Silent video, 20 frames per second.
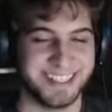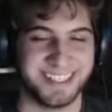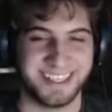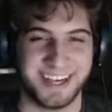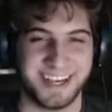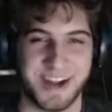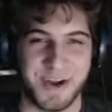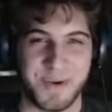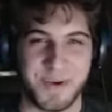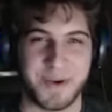
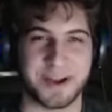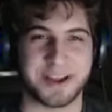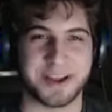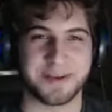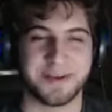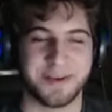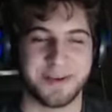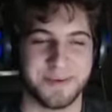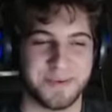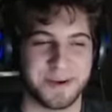
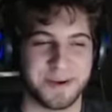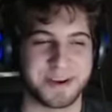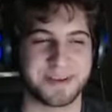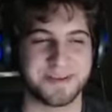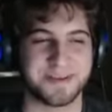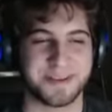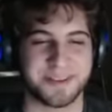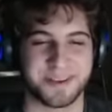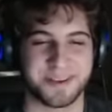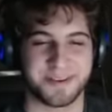Welcome
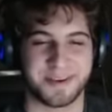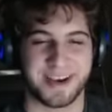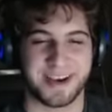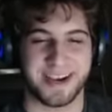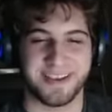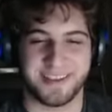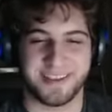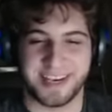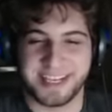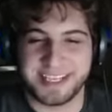to the Creative
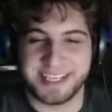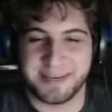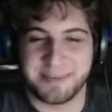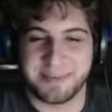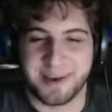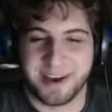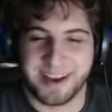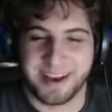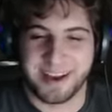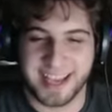ADC
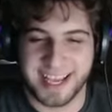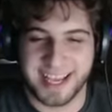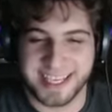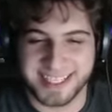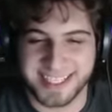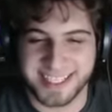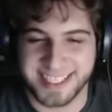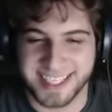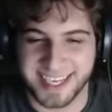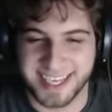
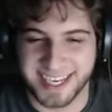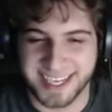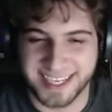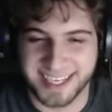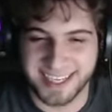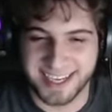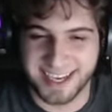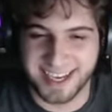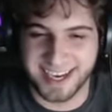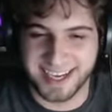podcast,
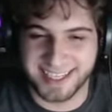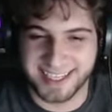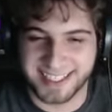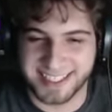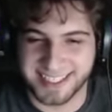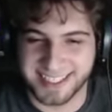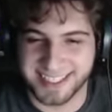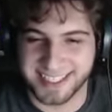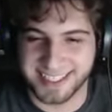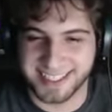guys.
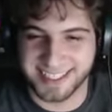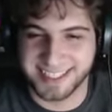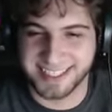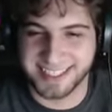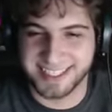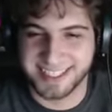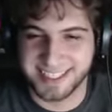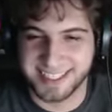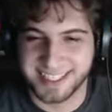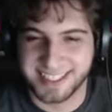This is
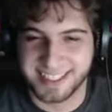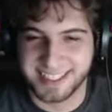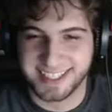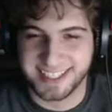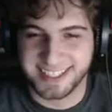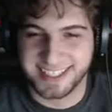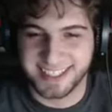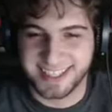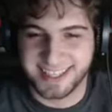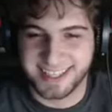
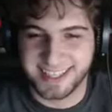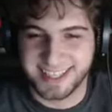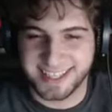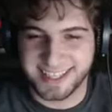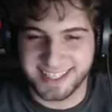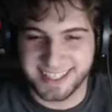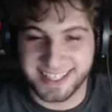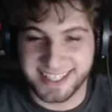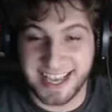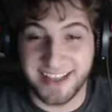
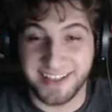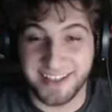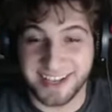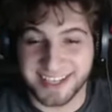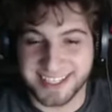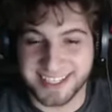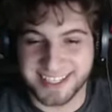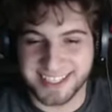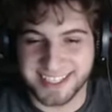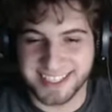
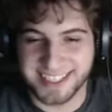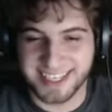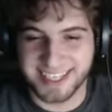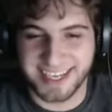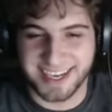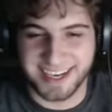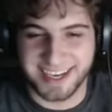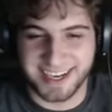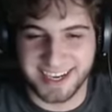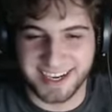Alex.
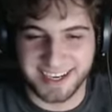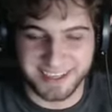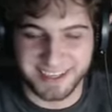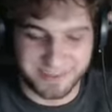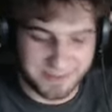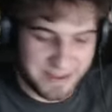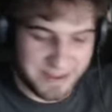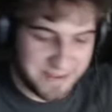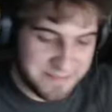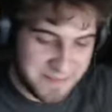
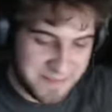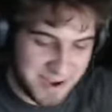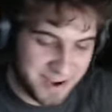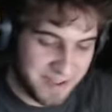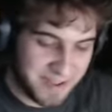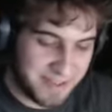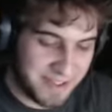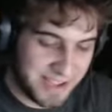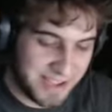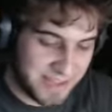We have Mike on
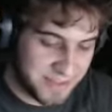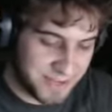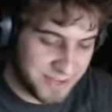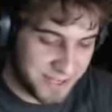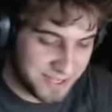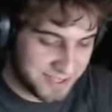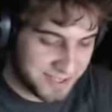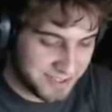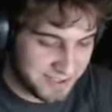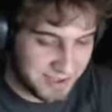the other
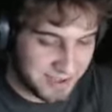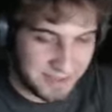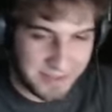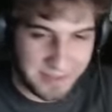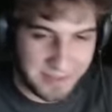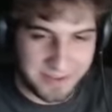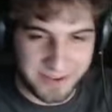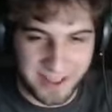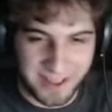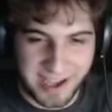
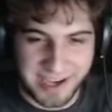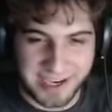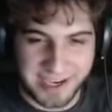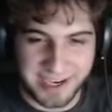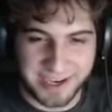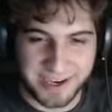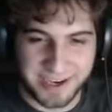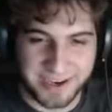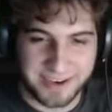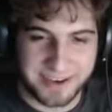line
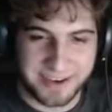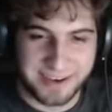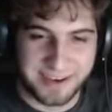here.